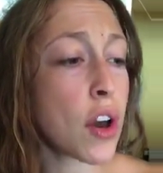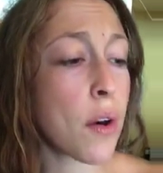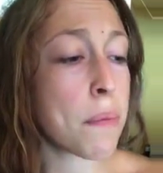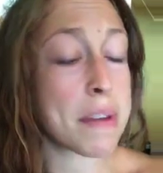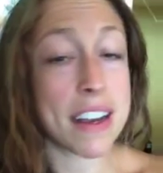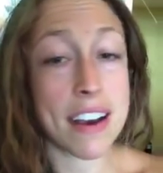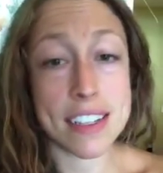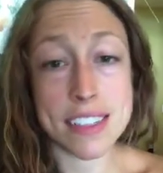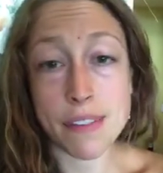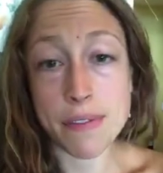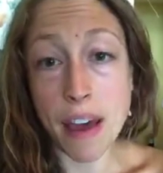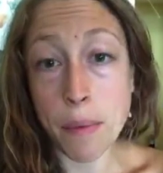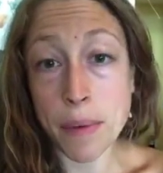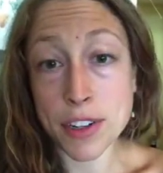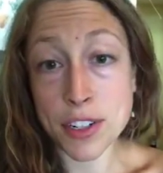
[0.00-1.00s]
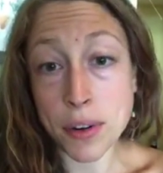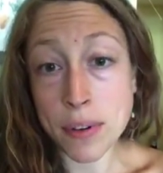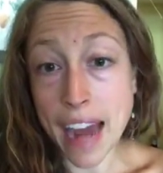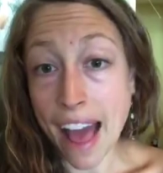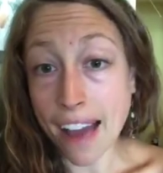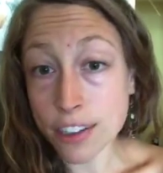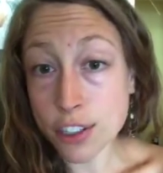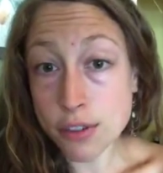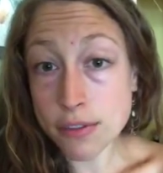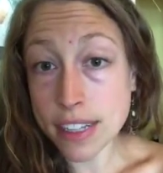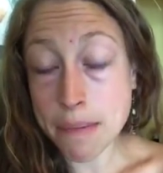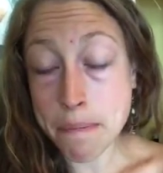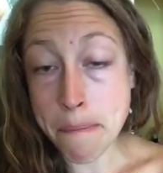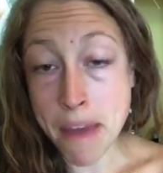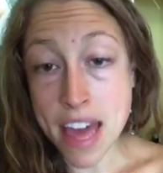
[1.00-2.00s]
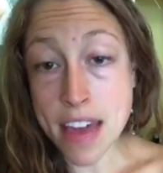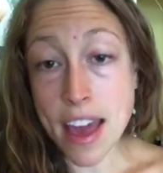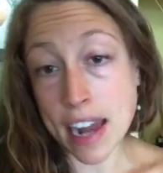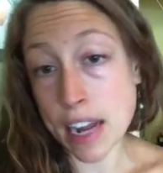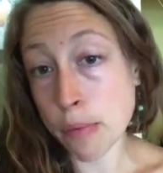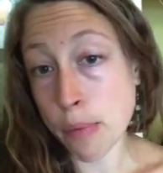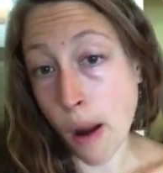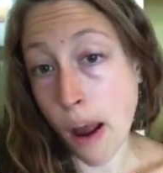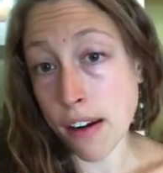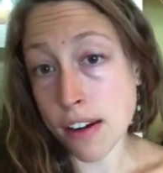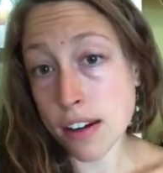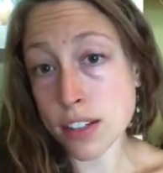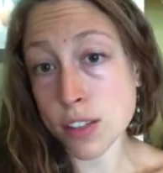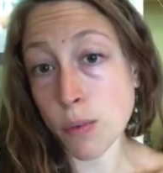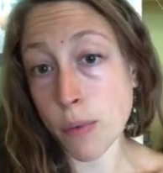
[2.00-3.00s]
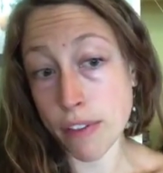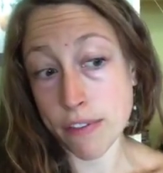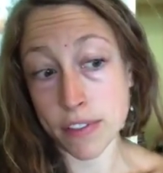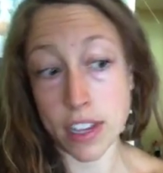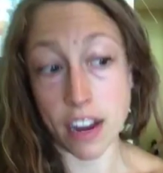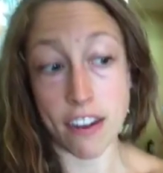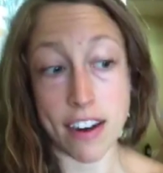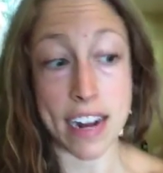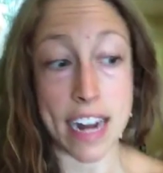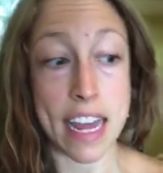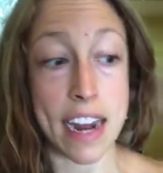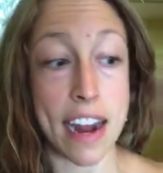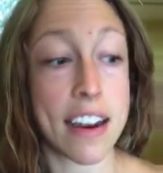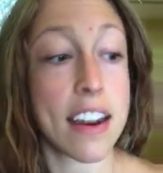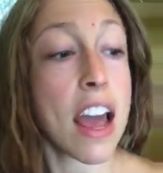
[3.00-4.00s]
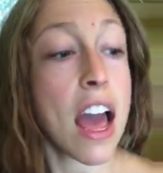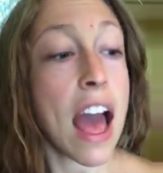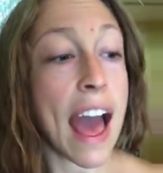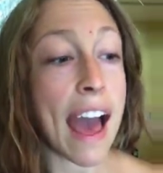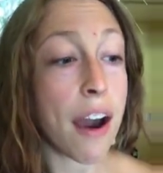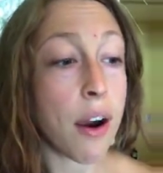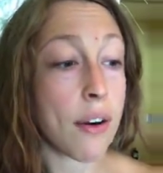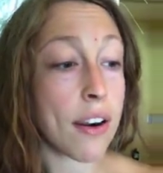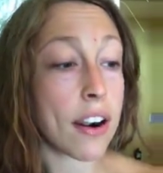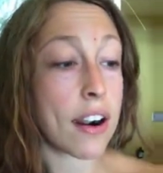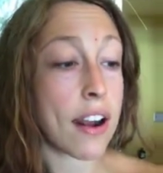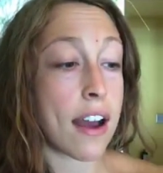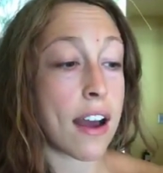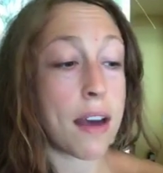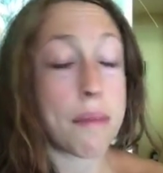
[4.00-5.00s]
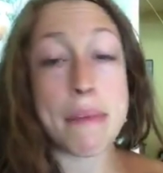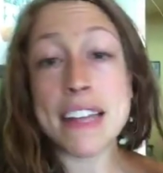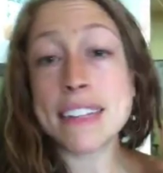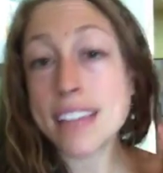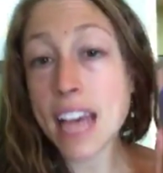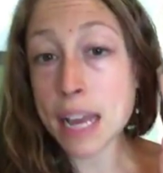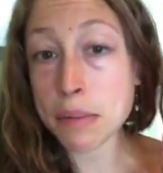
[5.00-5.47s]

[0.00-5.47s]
So because of that, we don't actually make any products with valerian in it. Our